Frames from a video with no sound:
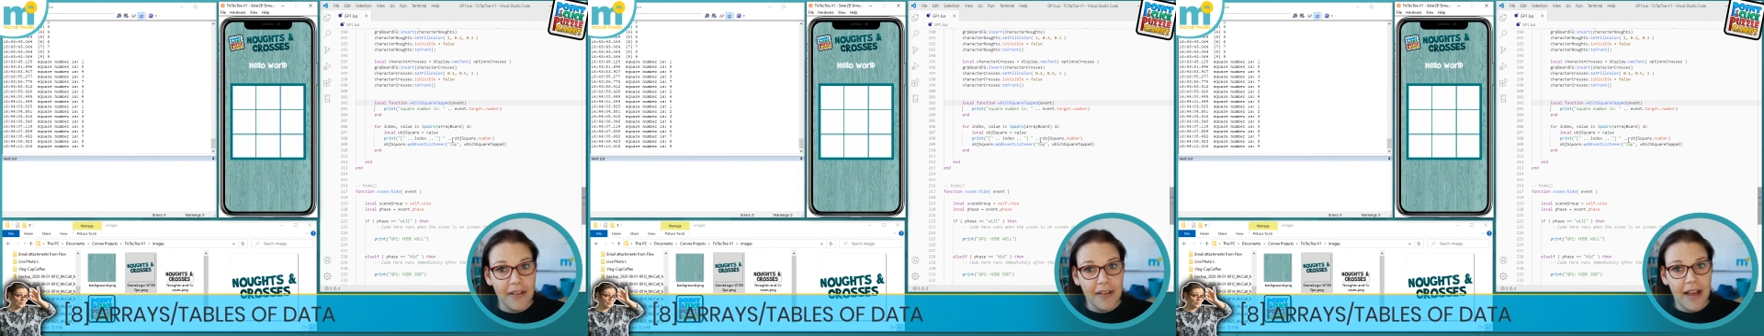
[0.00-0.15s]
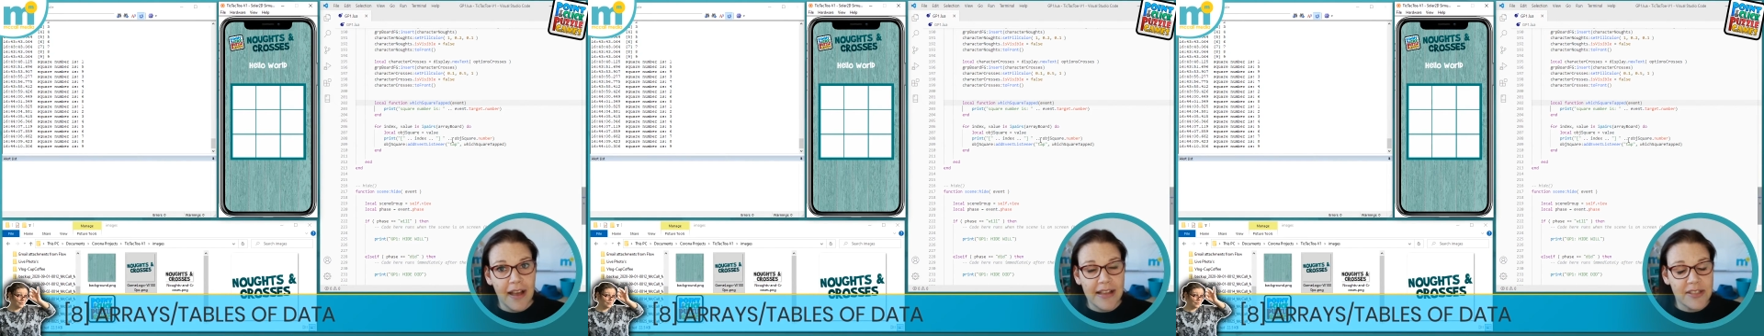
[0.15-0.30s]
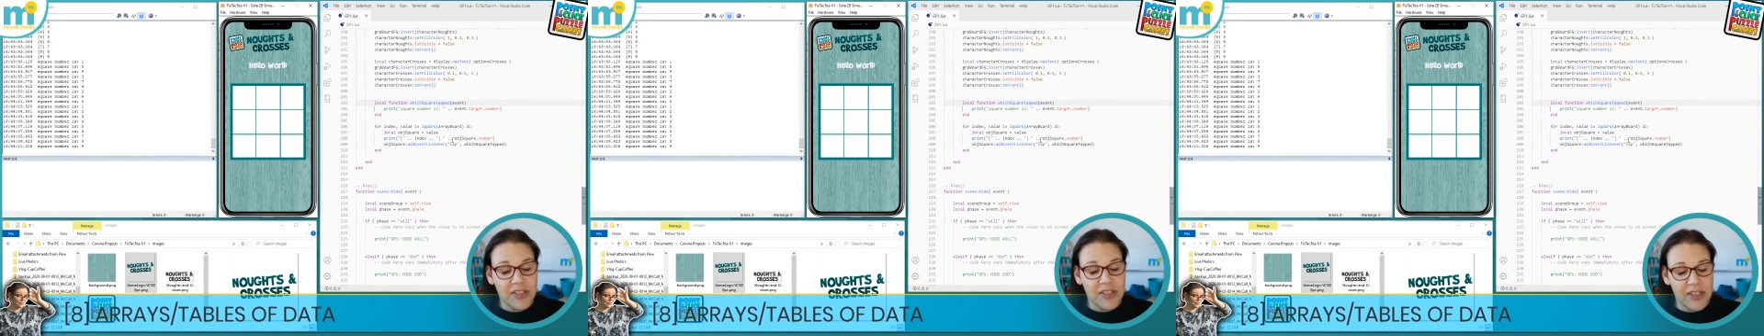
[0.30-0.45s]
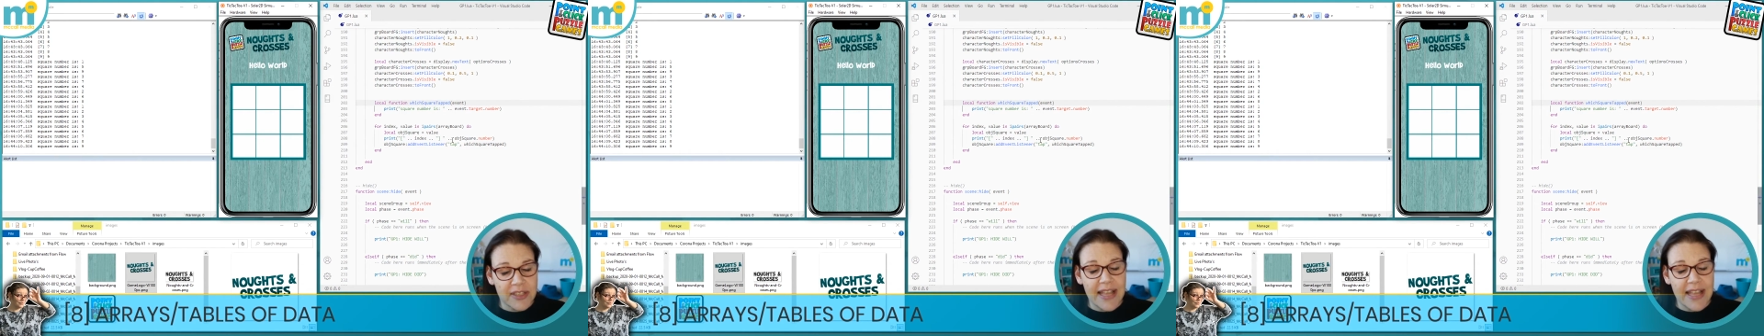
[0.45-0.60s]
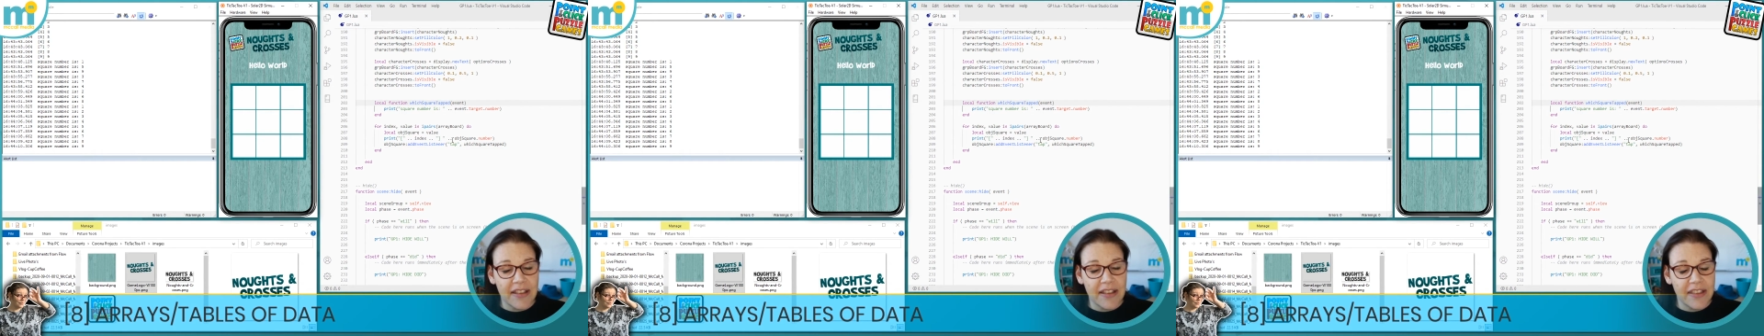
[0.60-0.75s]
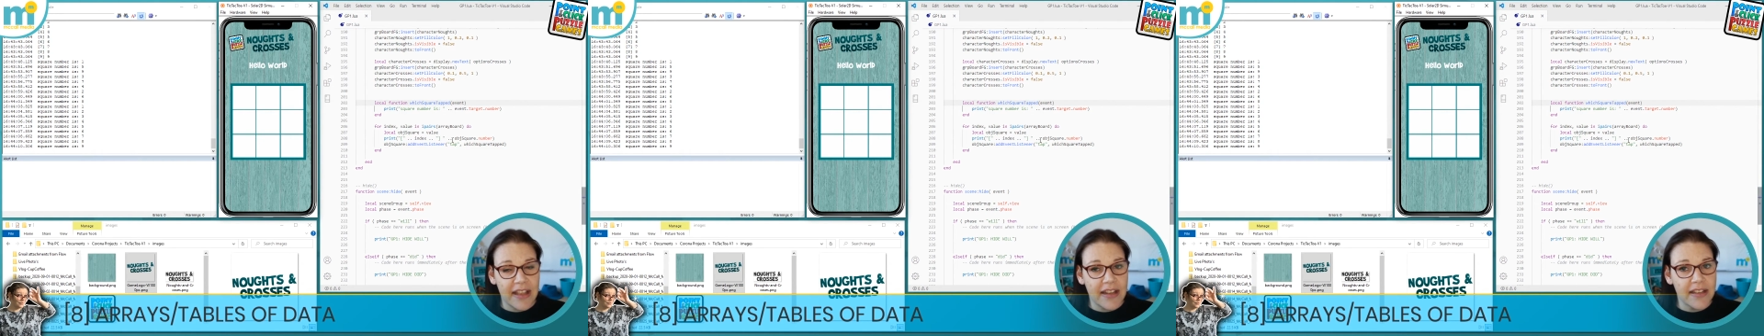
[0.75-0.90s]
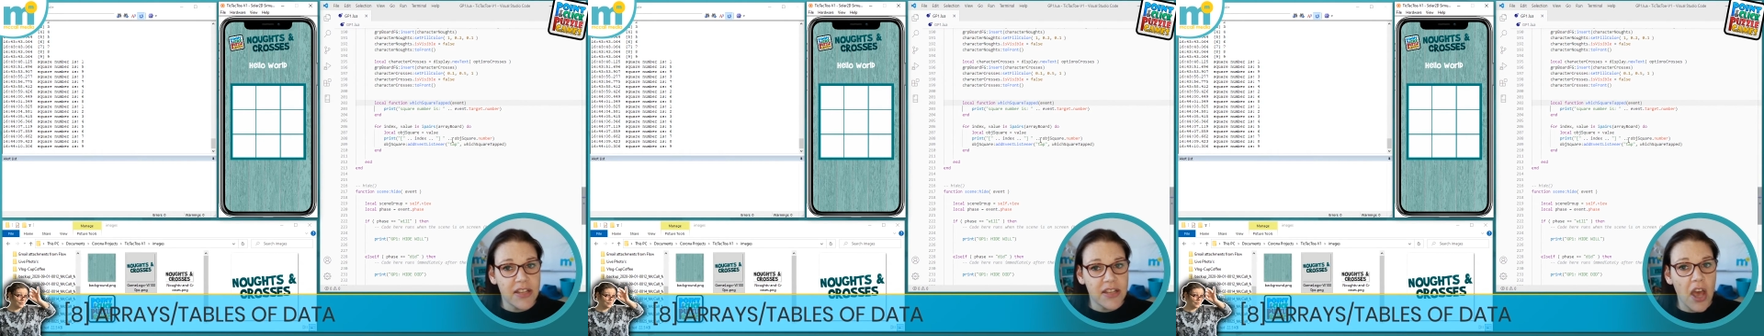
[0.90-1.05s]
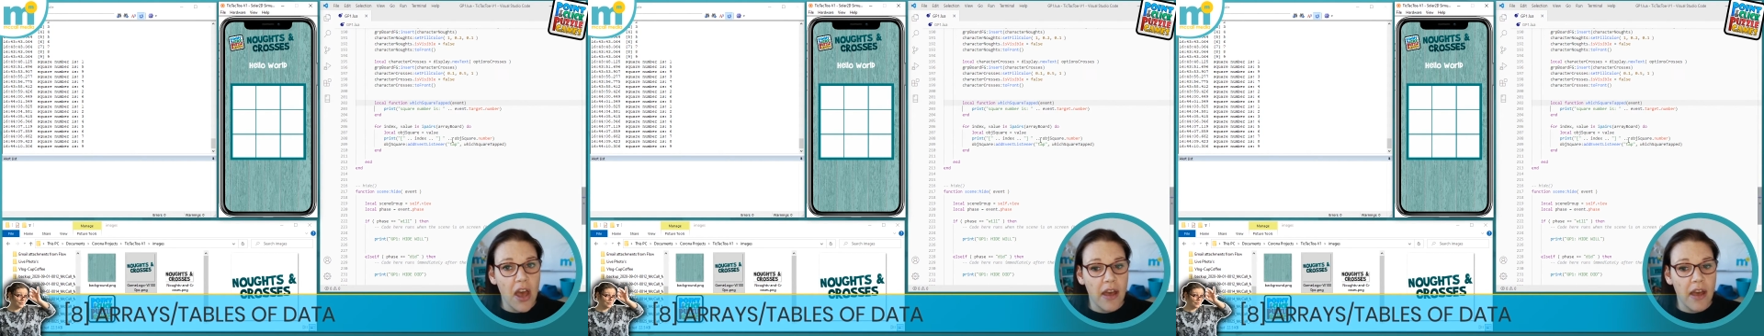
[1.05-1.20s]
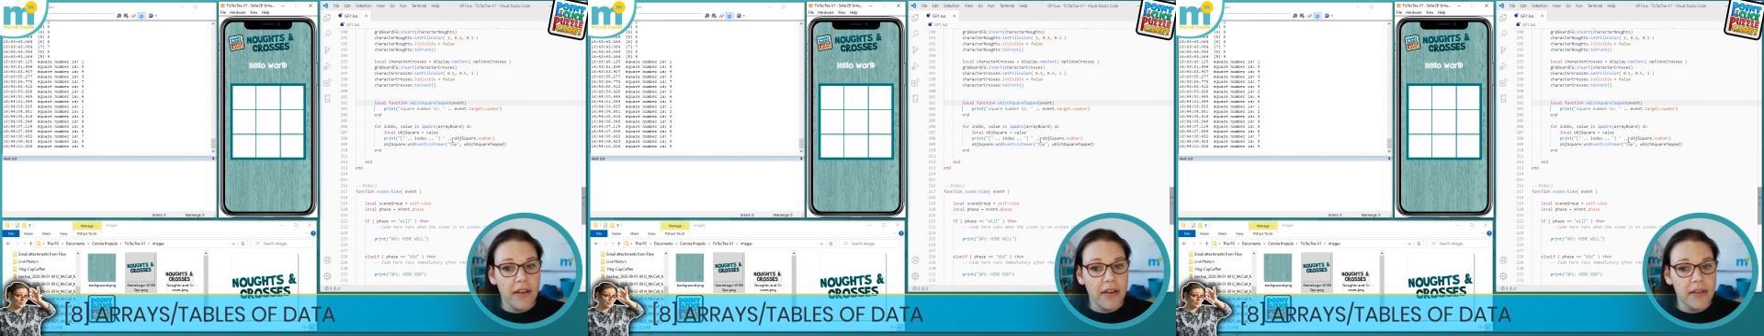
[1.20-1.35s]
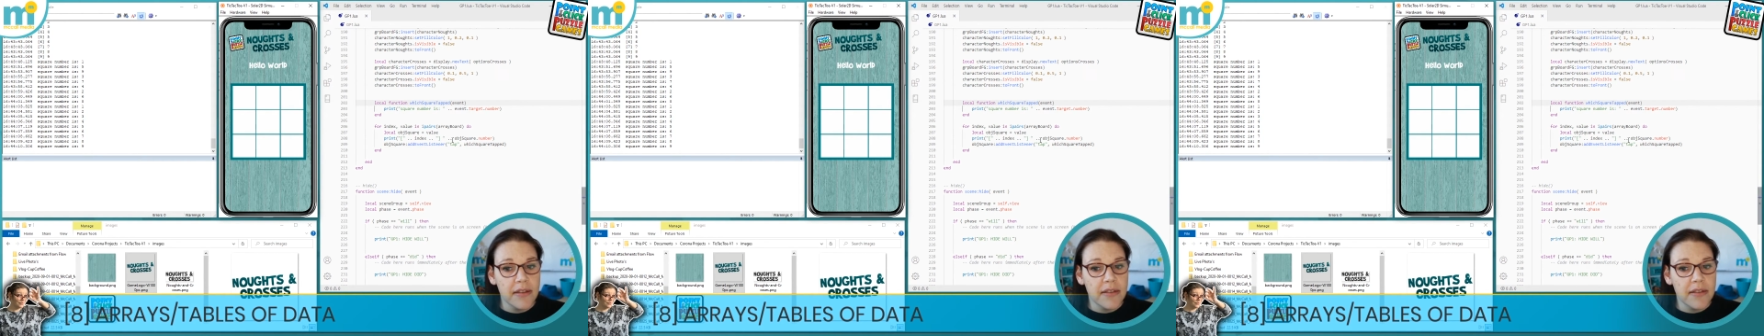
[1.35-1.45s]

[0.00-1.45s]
has just had their turn